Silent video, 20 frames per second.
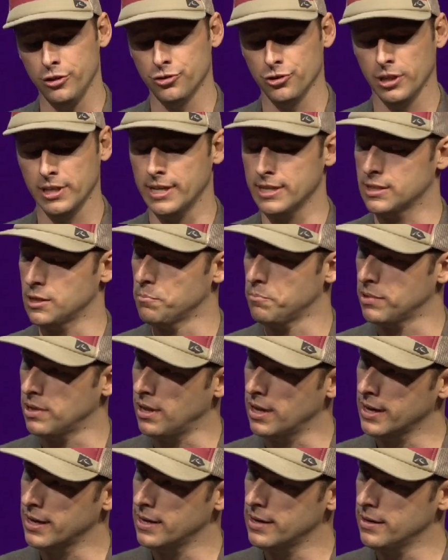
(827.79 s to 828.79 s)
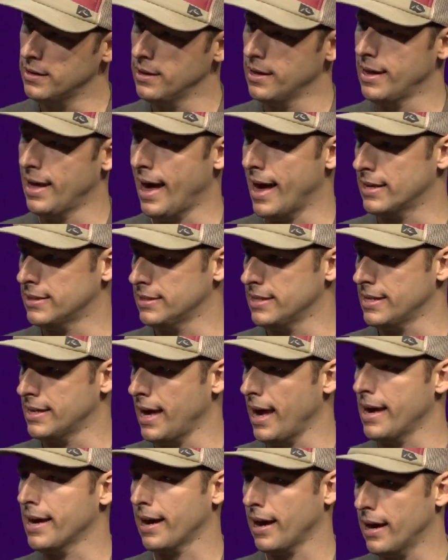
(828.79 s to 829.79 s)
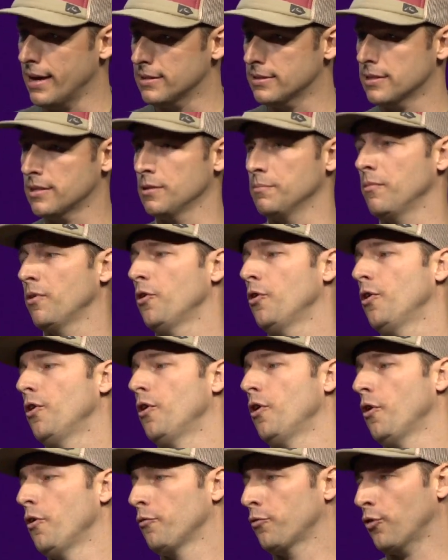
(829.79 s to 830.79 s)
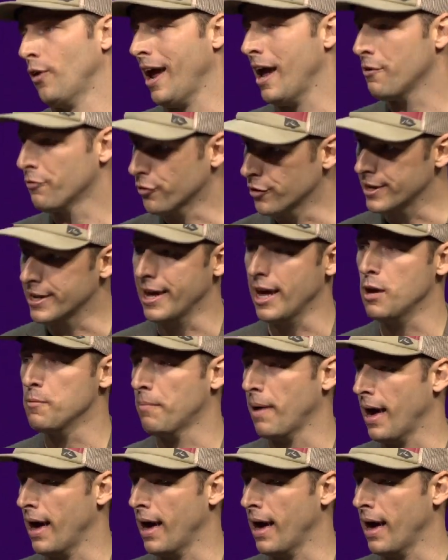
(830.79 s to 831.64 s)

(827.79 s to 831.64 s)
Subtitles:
usually it's a plugin, SDK custom, for every gamepad.